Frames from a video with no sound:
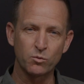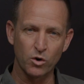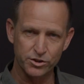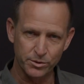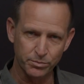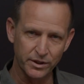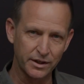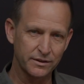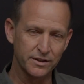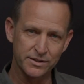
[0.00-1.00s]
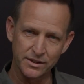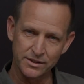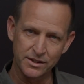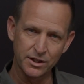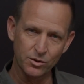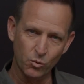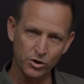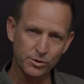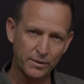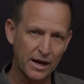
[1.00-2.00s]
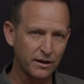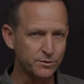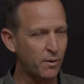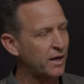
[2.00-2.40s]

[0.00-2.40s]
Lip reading: and worship leading. This is the Worship Catalyst